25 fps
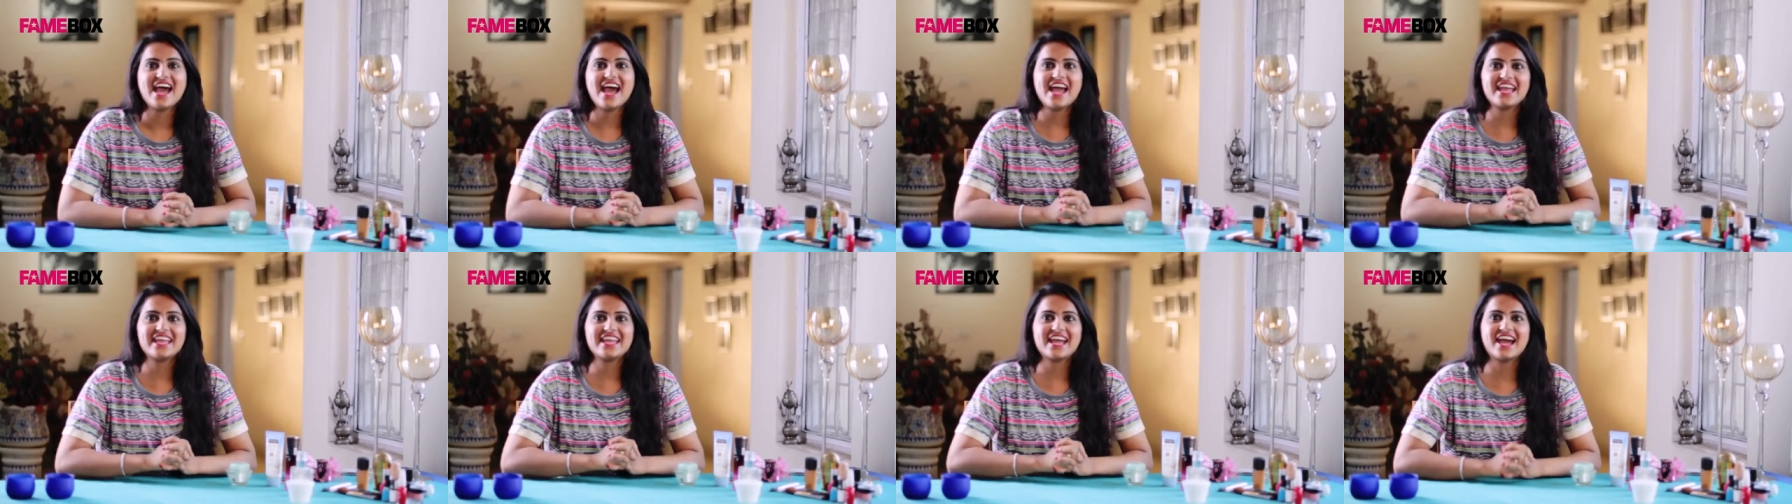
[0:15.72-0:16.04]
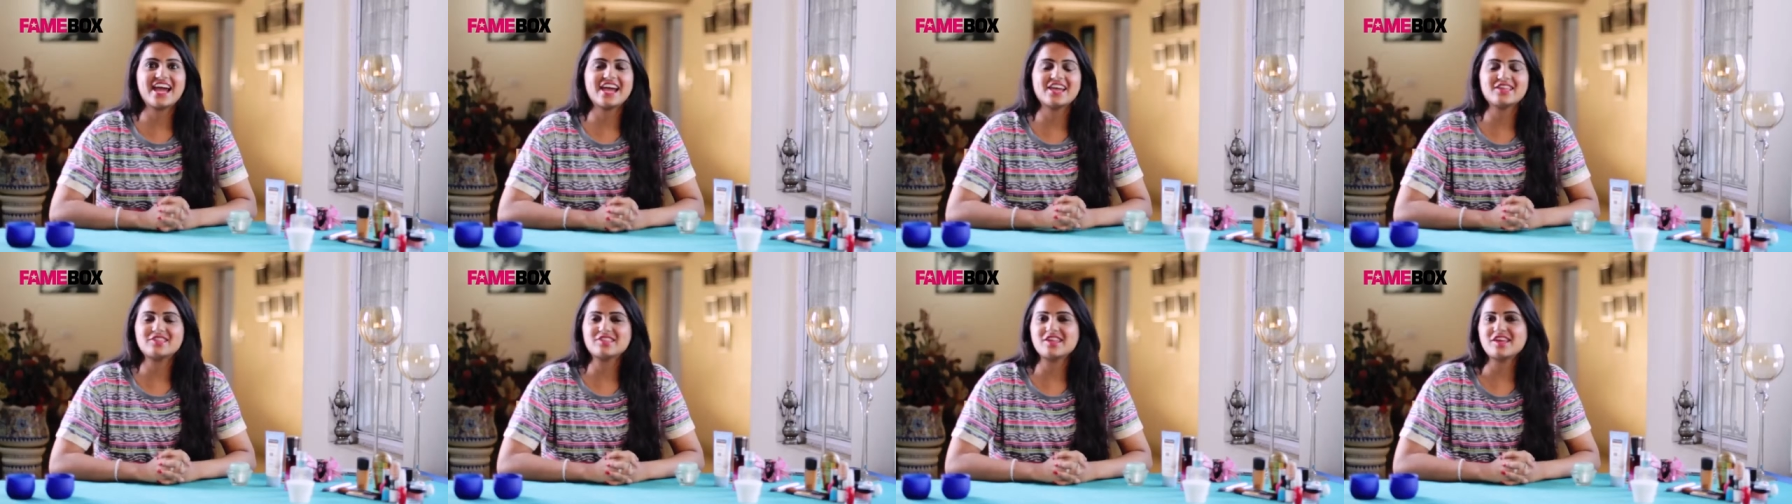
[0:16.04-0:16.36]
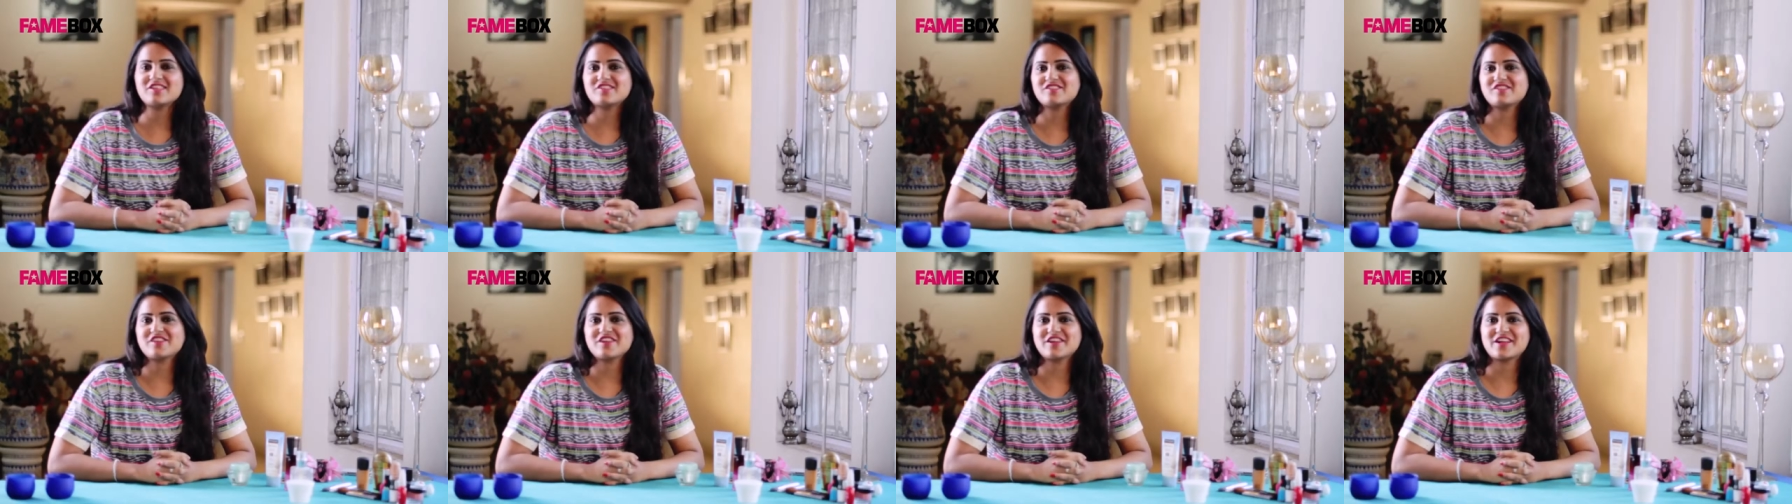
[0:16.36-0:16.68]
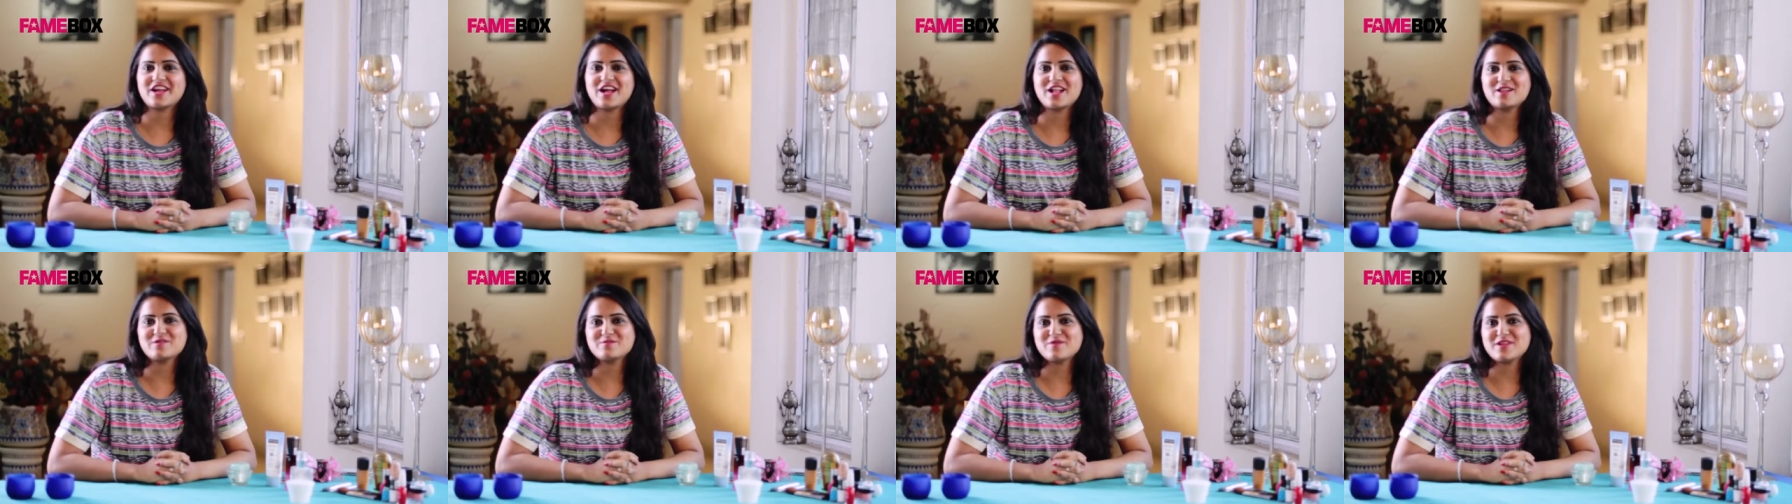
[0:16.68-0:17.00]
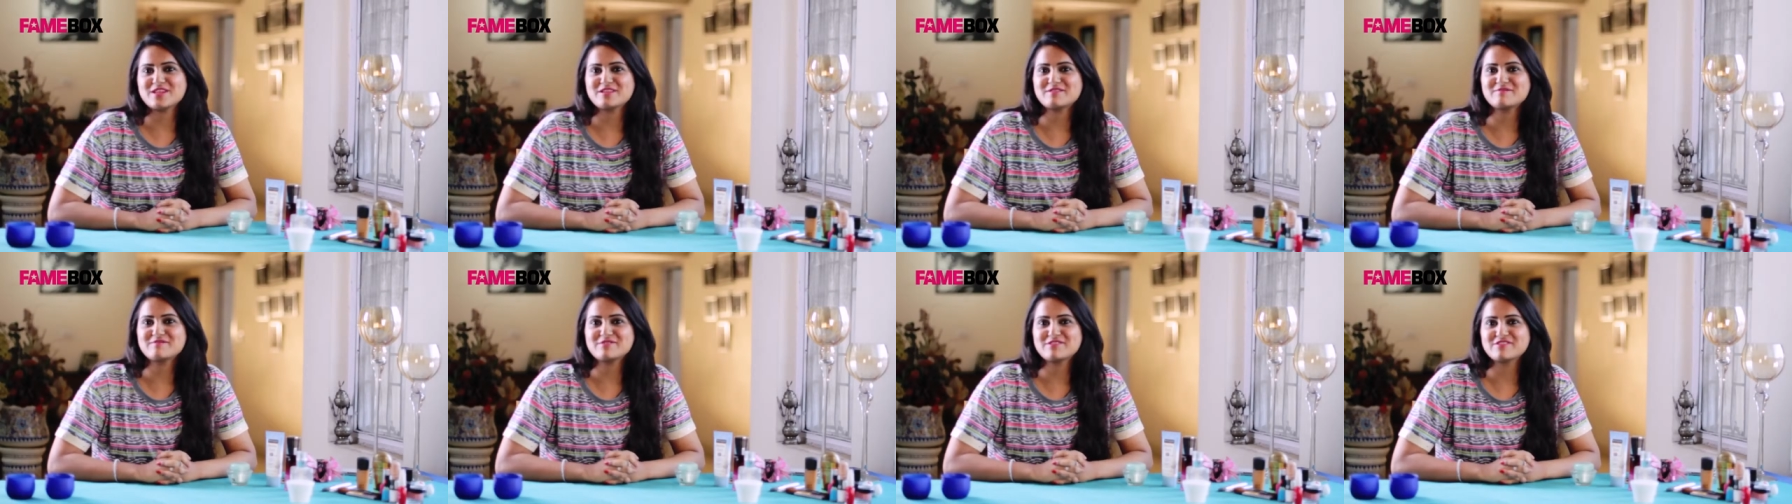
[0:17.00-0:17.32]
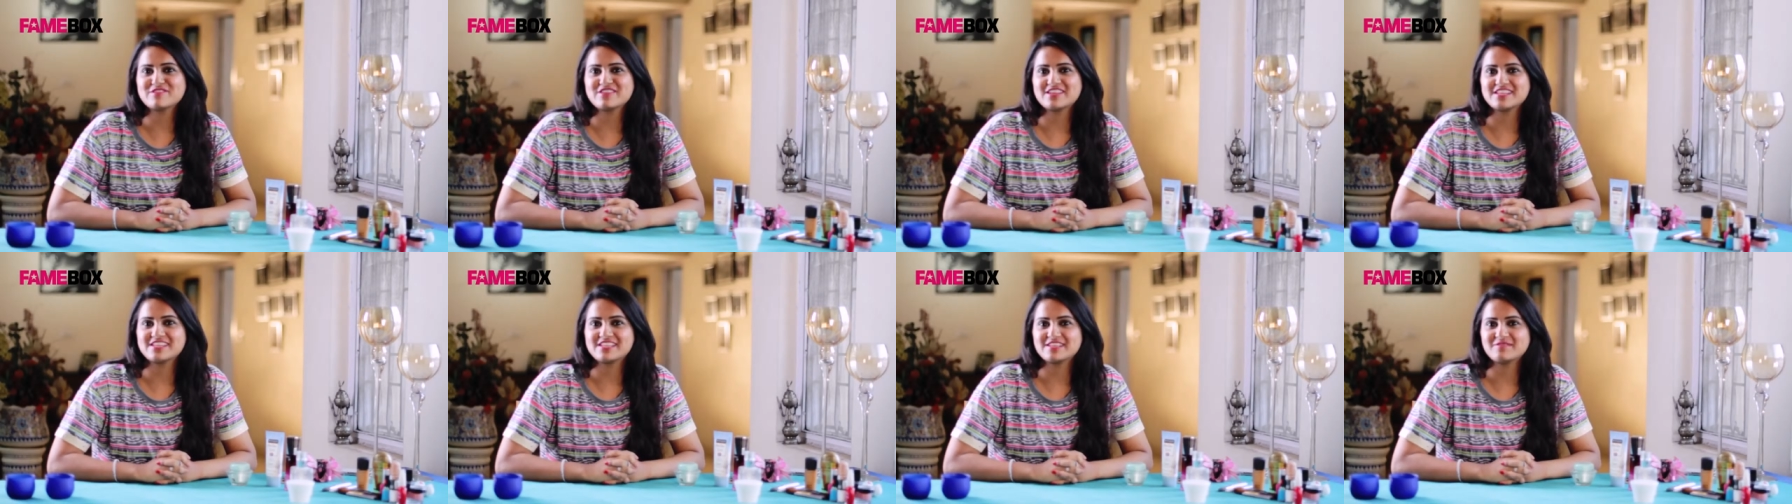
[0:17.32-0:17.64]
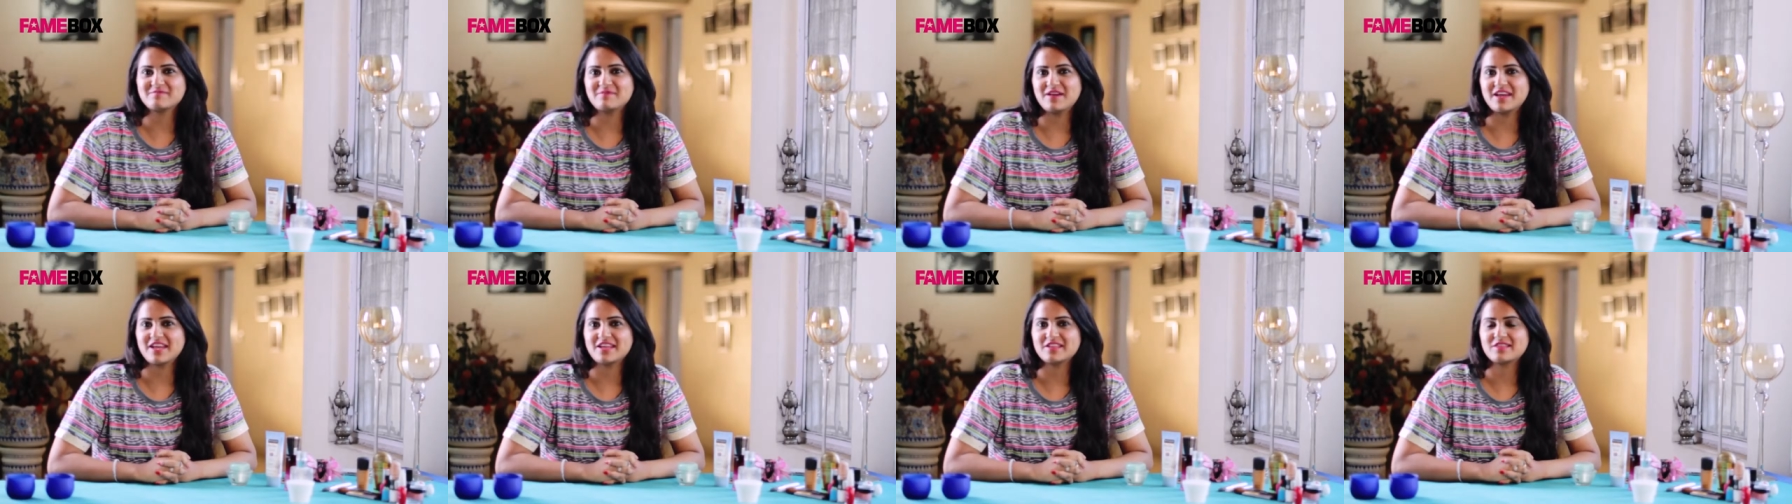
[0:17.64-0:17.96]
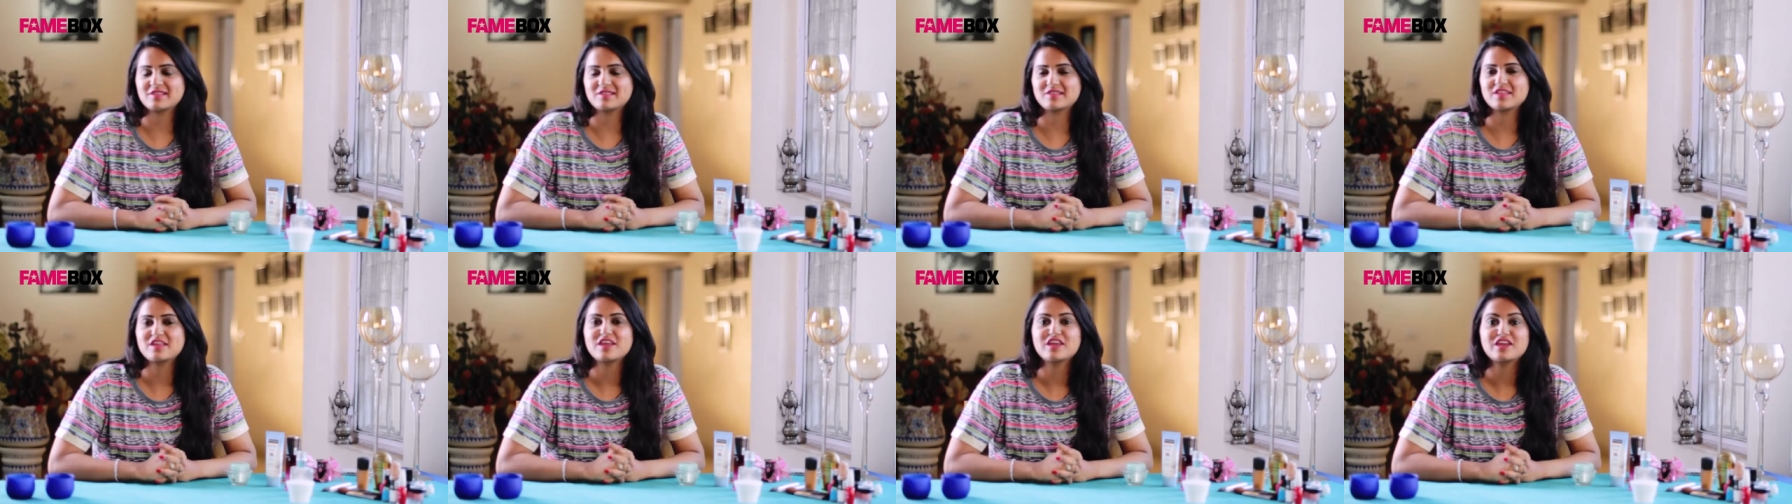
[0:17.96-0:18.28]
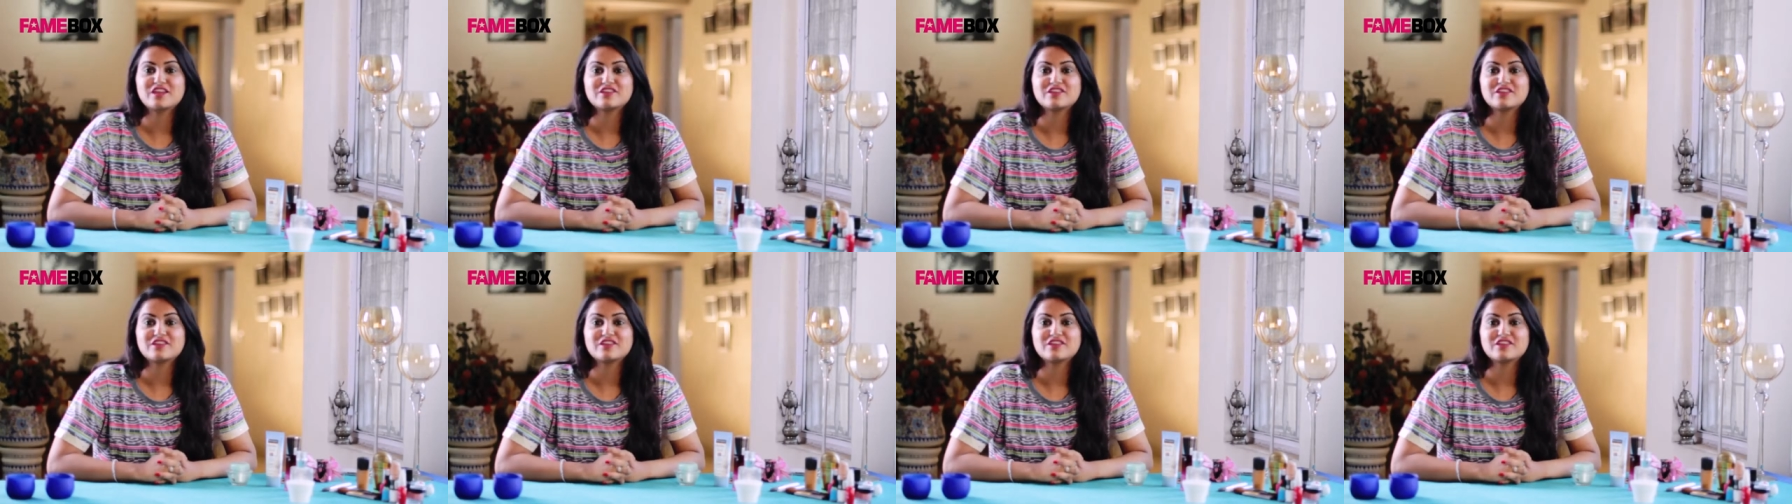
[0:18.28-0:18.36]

guys, Astrikal, welcome to Guilty Bytes.